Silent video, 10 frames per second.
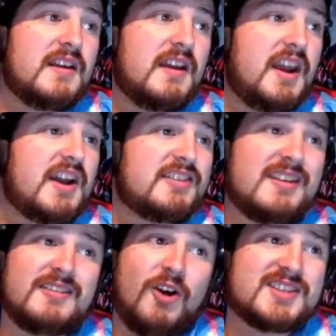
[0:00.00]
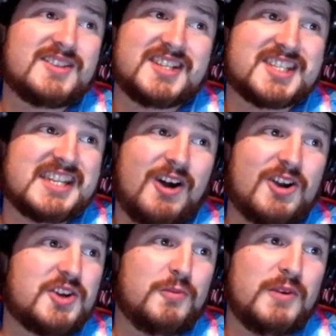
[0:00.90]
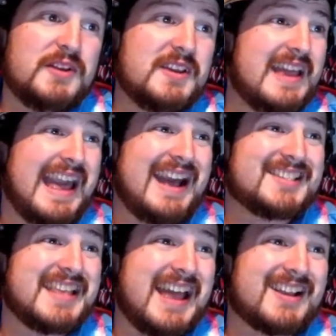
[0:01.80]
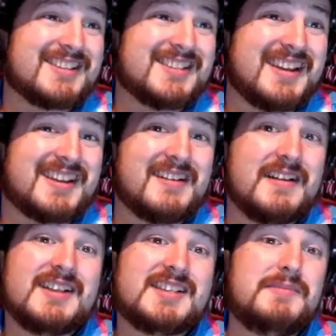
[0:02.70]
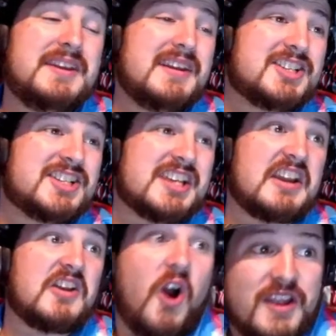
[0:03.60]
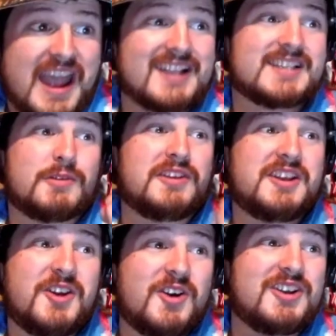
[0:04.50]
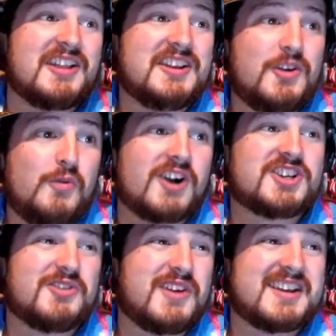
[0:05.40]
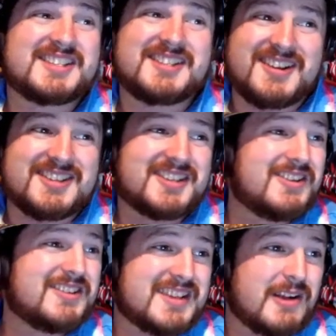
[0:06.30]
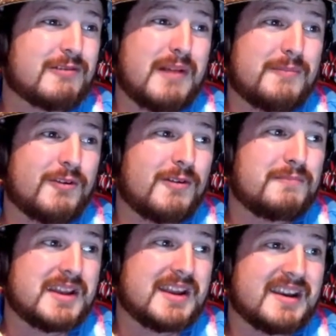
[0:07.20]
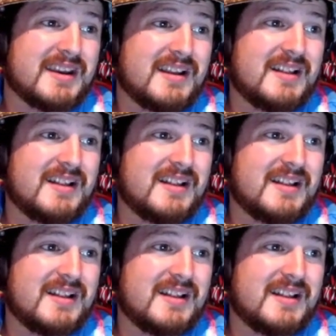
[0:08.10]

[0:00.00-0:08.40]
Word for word: and I think also nostalgia really has that, because, like, to me, it's just like, oh yeah, it's really good, and then you watch it, you're like, it's not as good as I remember it being.